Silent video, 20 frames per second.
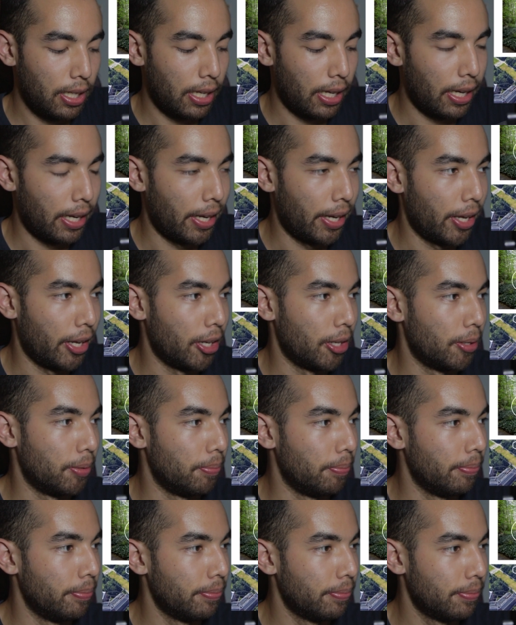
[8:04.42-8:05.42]

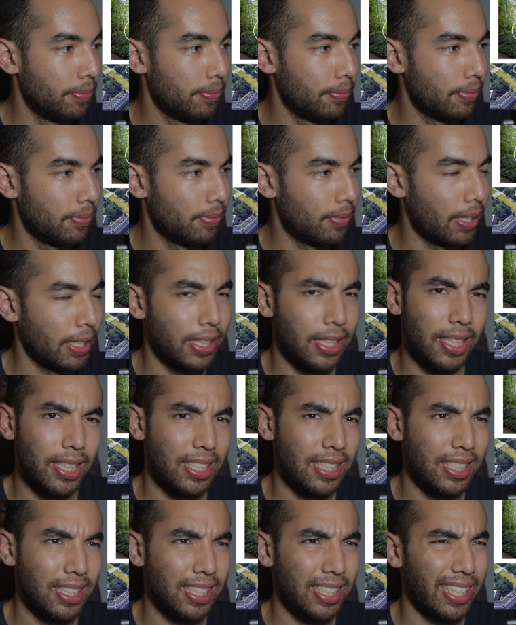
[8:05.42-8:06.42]
I
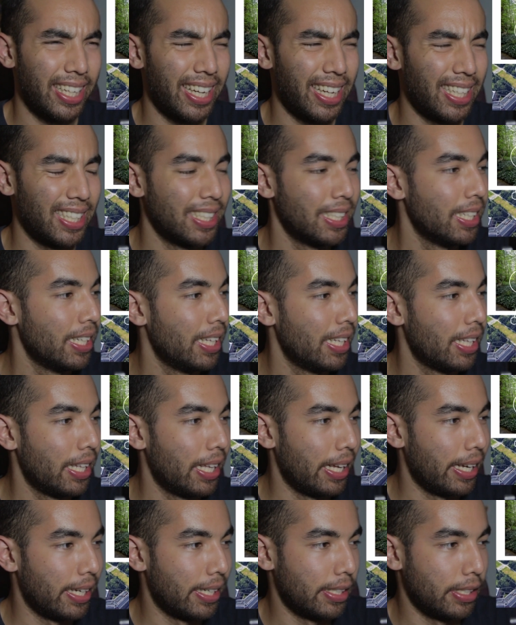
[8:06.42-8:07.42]
think, yeah.
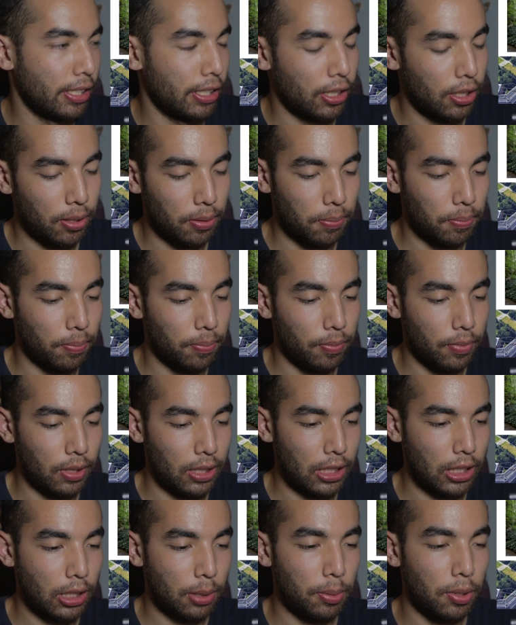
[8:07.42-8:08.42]
And you're
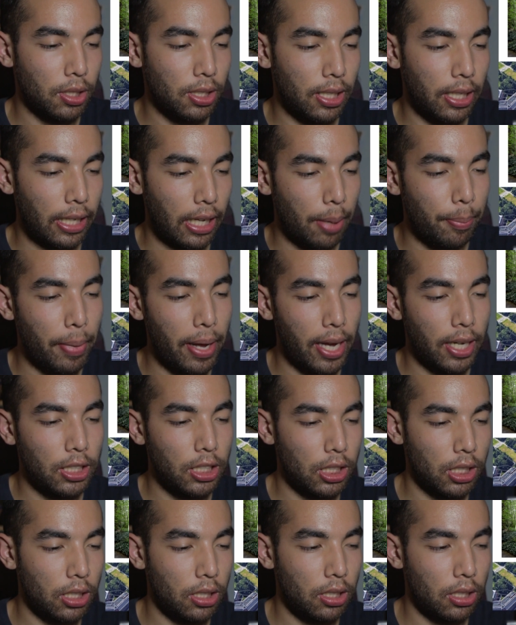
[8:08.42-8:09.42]
supposed to like
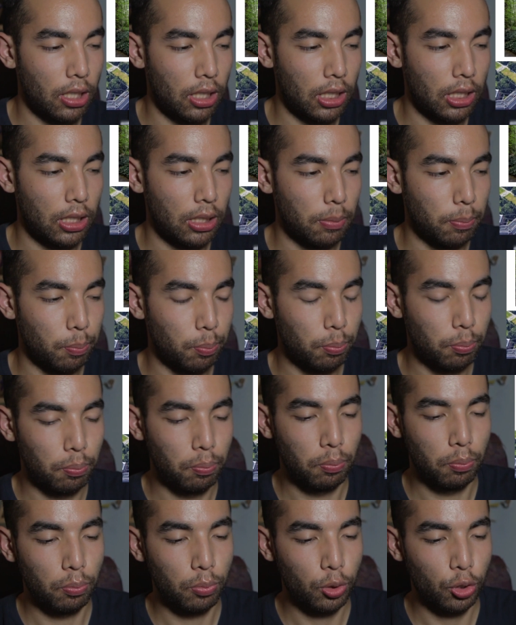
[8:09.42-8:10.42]
imagine a
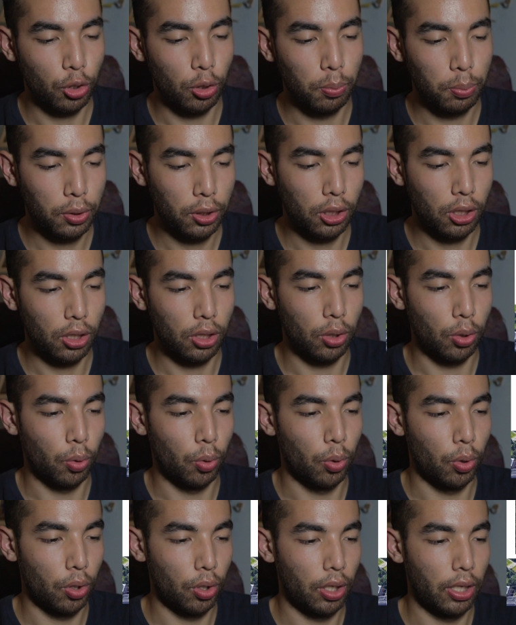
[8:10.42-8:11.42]
sculpture
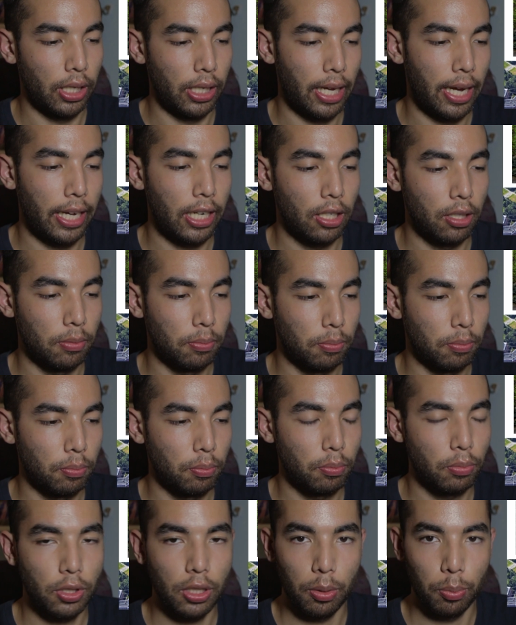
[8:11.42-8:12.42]
or an
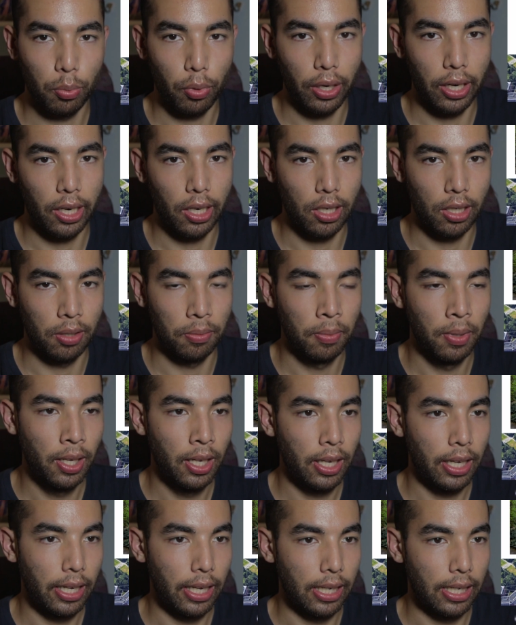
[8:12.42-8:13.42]
item somewhere,
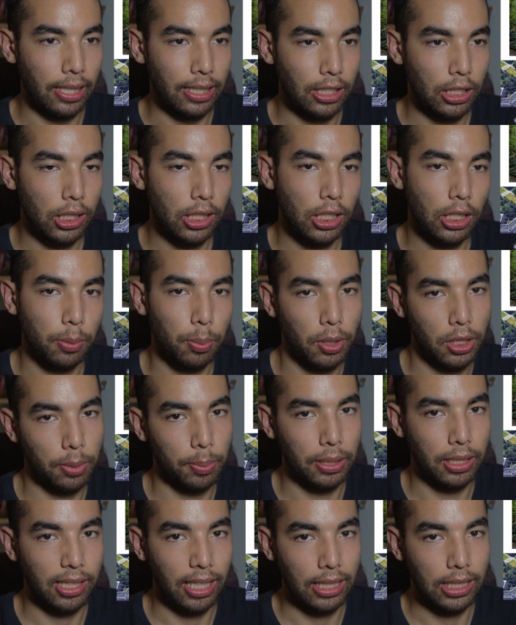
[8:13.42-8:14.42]
and it's supposed to
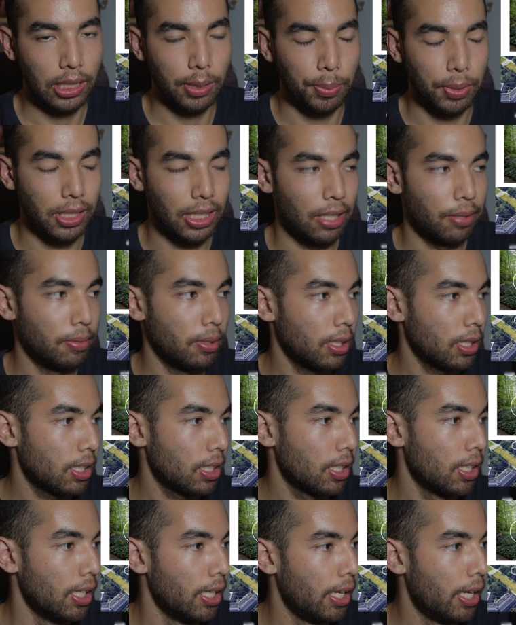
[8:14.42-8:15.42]
be site specific.
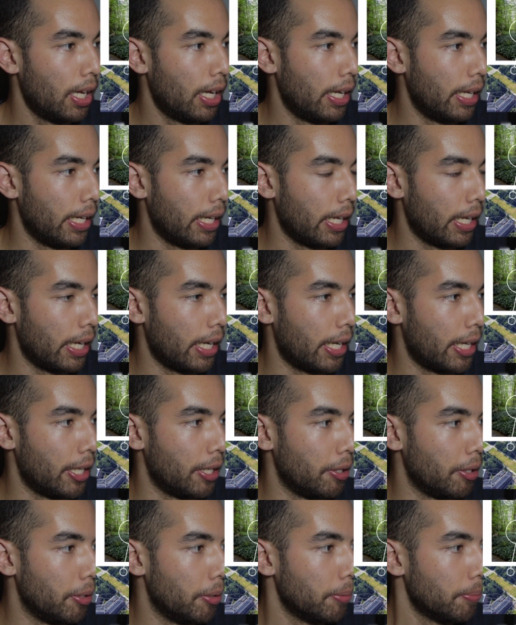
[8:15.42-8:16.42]

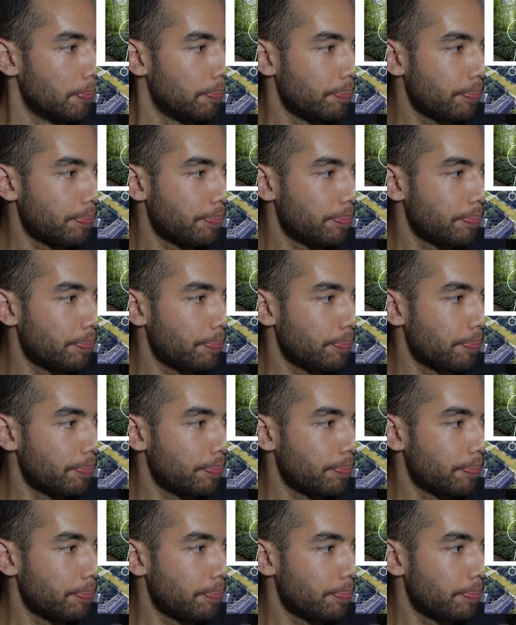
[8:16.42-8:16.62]
And